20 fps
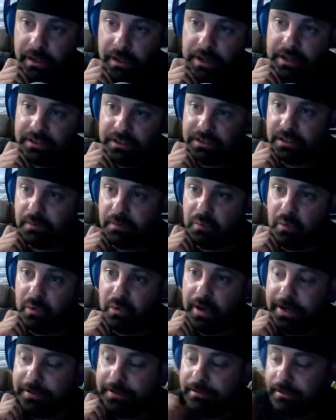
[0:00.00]
Some
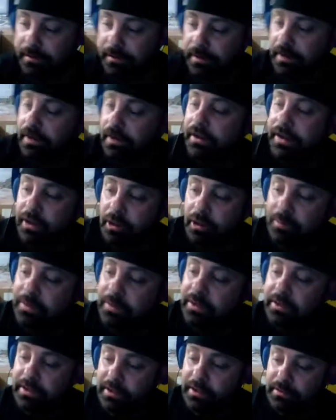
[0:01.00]
white
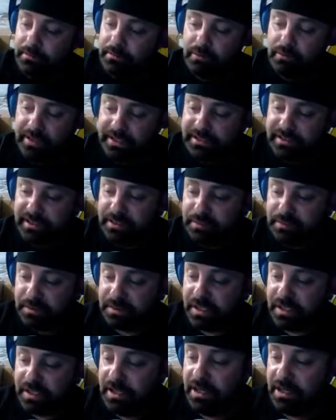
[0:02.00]
hillbilly racist was
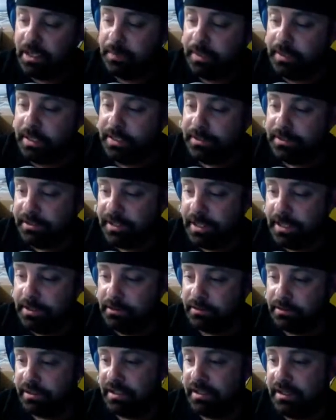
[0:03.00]
going to come out of the
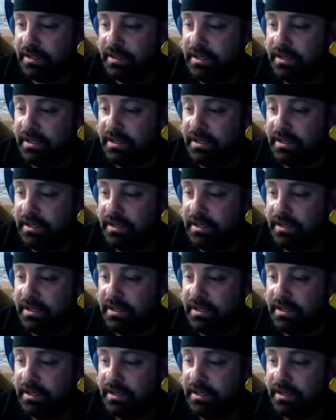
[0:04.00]
shadows and